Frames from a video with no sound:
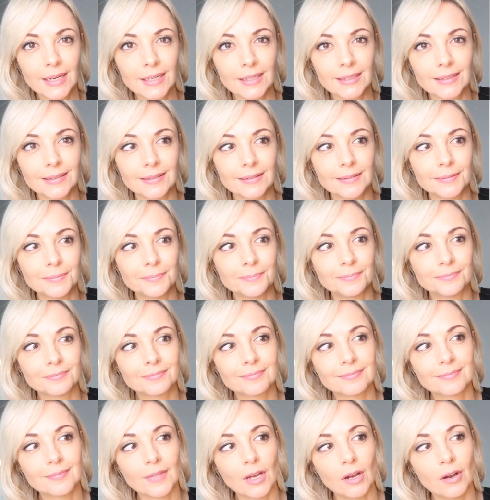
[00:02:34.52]

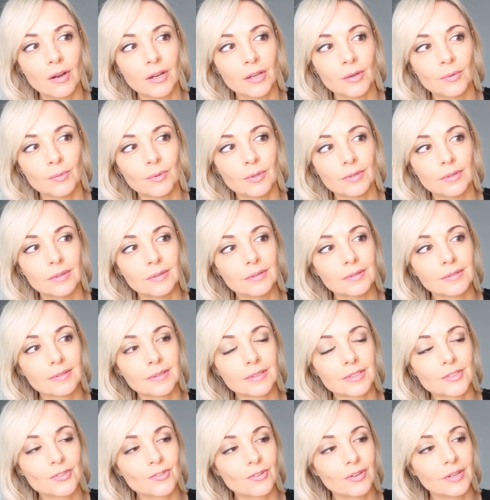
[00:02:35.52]
I will
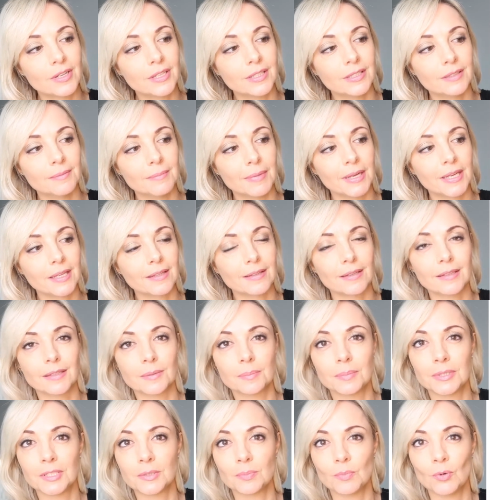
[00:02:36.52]
try and make that a
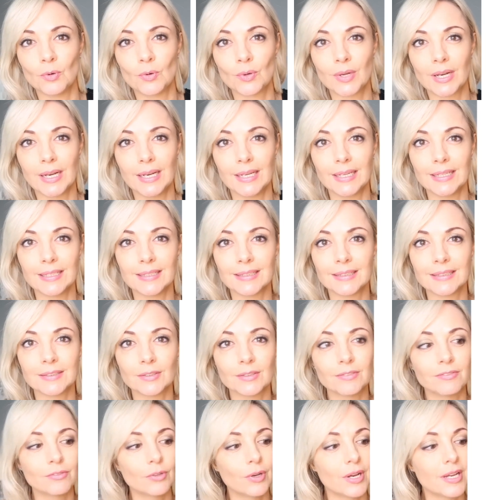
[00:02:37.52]
bit more clear
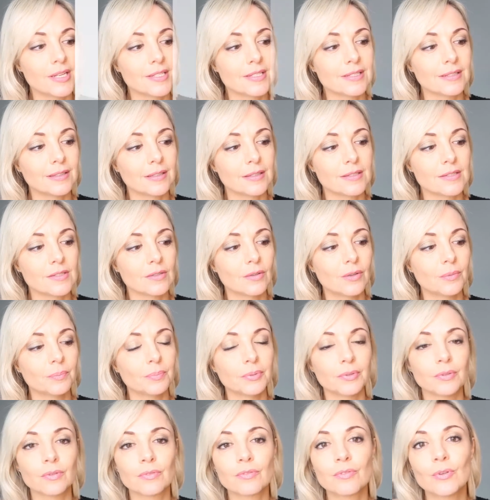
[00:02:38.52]
as an
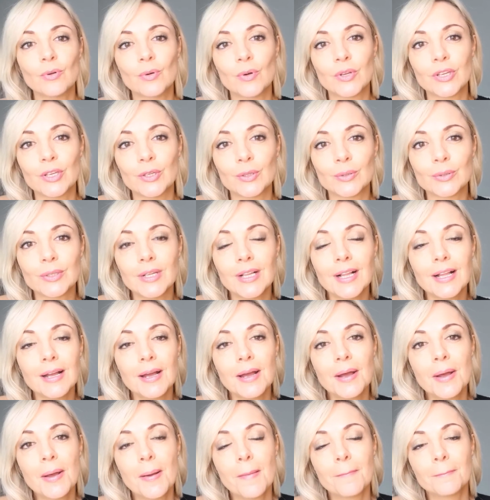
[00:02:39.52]
example for you.
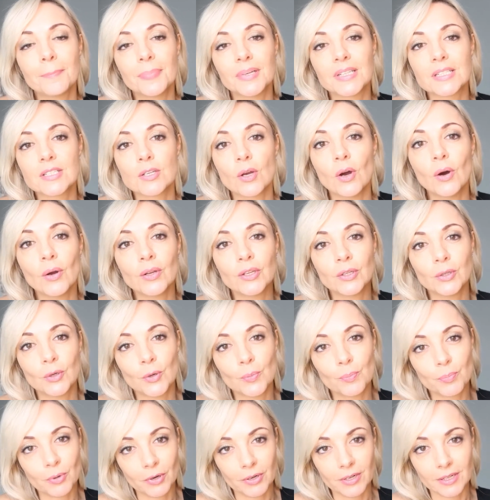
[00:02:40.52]
But on your
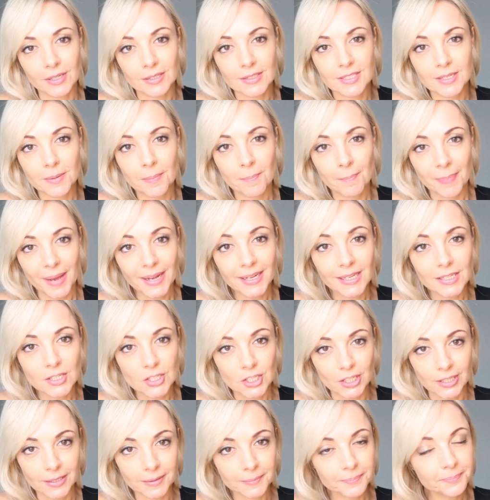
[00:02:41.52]
product
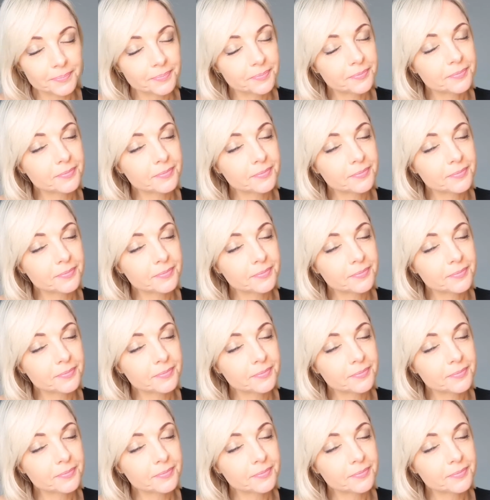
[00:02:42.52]
packaging,